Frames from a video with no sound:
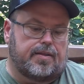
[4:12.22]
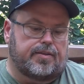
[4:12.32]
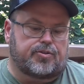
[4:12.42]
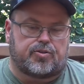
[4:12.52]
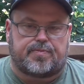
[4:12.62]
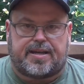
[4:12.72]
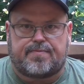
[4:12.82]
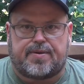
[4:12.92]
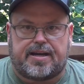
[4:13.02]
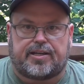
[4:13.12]
This was
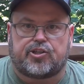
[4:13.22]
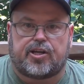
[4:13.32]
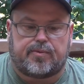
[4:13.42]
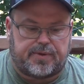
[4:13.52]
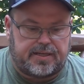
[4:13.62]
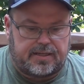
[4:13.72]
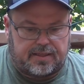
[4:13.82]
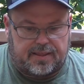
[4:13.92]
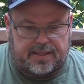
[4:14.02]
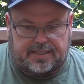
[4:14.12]
made by a gentleman
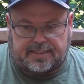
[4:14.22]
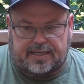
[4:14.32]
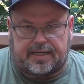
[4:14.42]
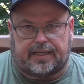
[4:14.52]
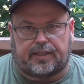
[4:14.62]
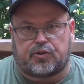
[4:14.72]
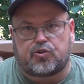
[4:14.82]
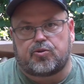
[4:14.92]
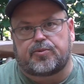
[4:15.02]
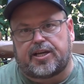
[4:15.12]
that's got a
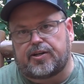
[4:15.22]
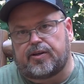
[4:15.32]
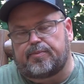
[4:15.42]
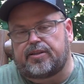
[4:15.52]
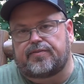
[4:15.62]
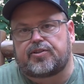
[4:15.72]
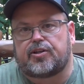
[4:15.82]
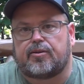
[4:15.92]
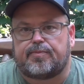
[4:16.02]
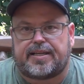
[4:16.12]
YouTube channel. I believe it's
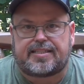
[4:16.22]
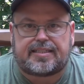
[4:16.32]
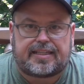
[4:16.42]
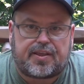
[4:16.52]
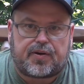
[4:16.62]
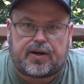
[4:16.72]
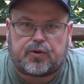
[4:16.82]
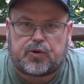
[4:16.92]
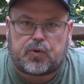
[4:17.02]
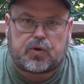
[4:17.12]
called Mason Leather
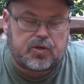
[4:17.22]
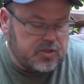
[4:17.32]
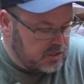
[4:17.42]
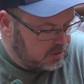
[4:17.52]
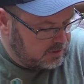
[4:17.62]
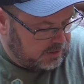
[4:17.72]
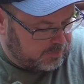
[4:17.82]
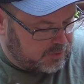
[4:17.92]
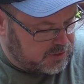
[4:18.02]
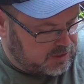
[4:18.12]
Outdoors. He
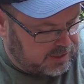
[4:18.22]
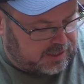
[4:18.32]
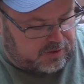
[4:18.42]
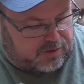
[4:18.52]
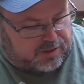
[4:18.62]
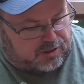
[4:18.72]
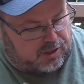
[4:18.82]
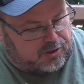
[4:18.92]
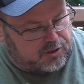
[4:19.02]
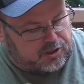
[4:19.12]
puts together this
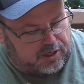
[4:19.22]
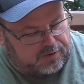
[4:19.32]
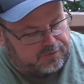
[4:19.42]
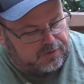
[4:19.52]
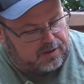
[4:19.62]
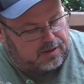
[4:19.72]
cartridge cuff.